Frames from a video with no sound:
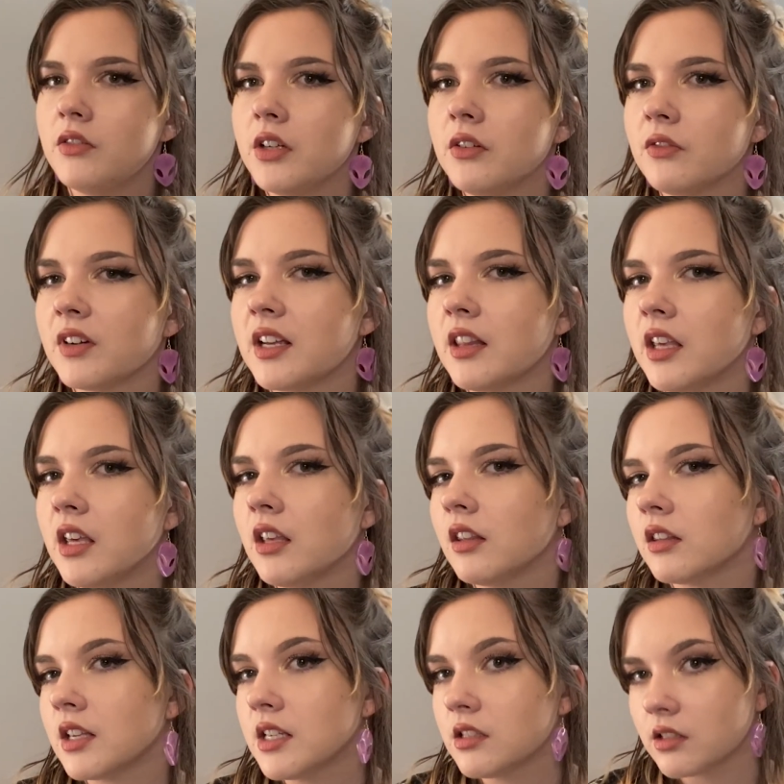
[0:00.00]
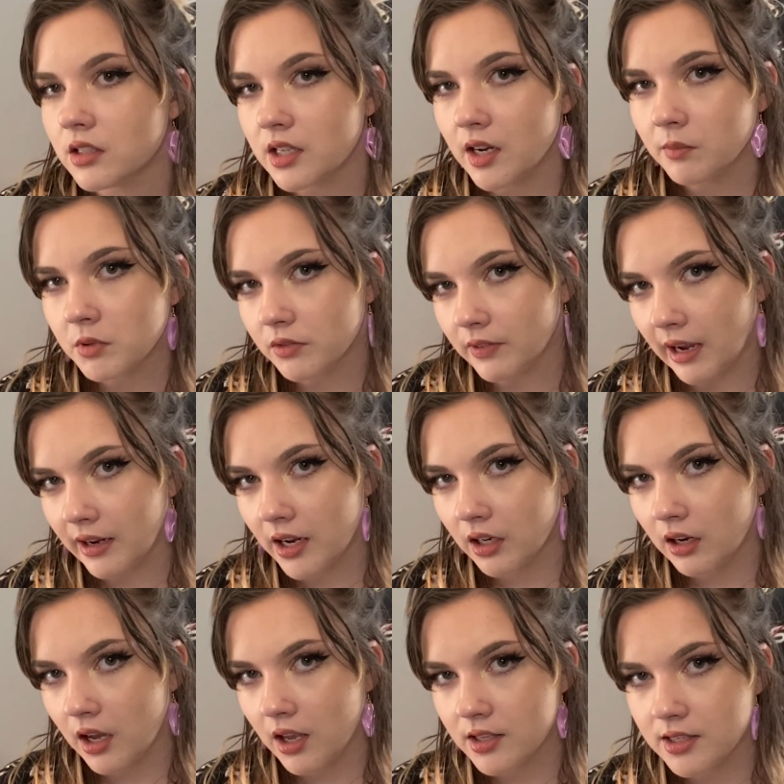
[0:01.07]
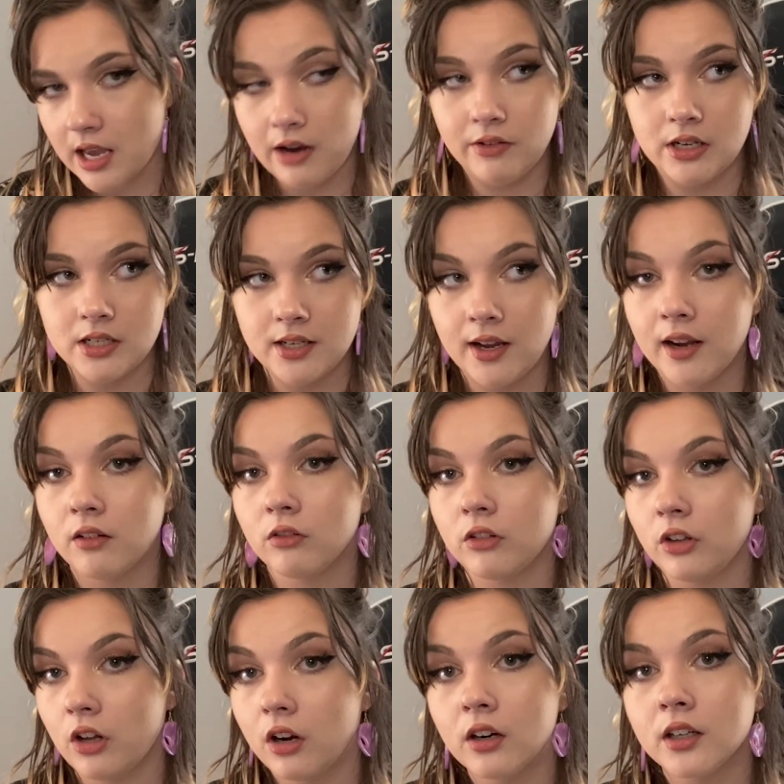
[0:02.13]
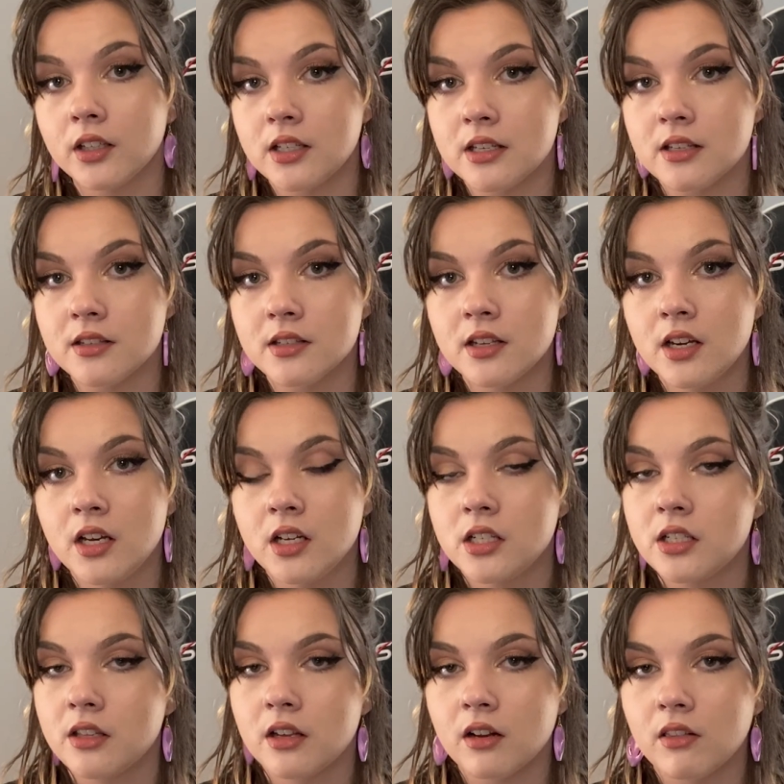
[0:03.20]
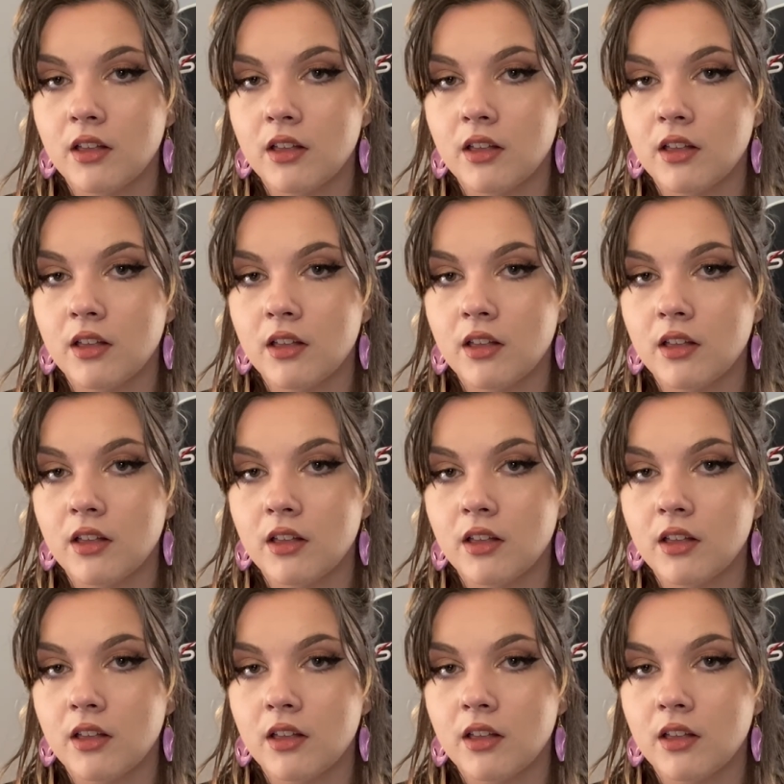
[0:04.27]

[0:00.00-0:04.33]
one really takes the time to recognize how integral art is to their